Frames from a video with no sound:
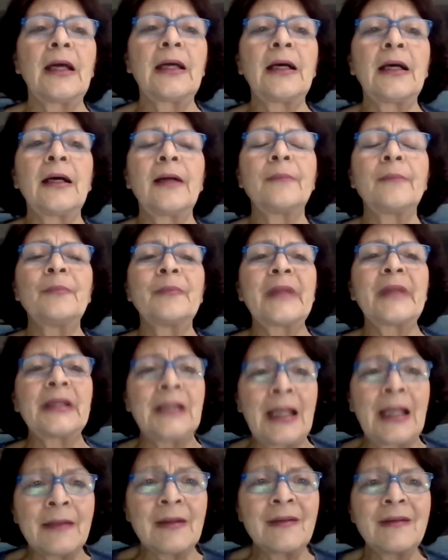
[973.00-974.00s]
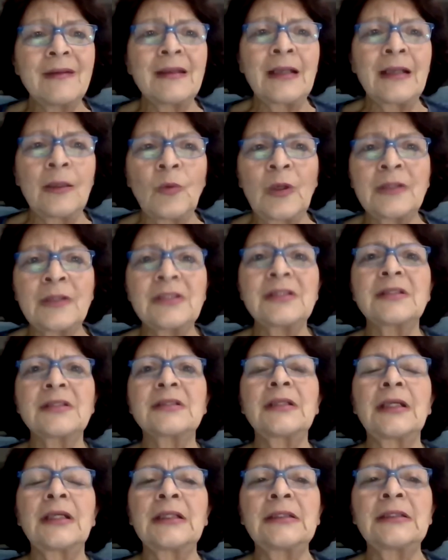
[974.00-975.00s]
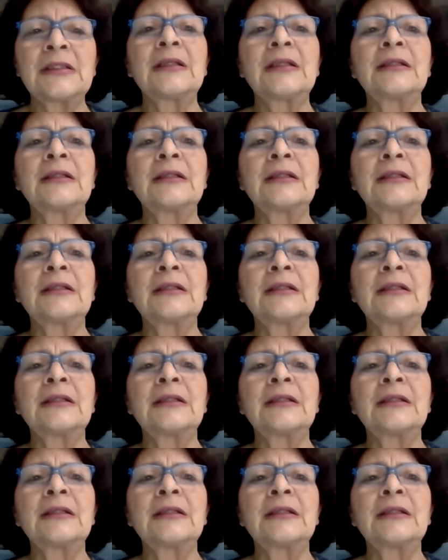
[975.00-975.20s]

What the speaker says: Another thing I want to say,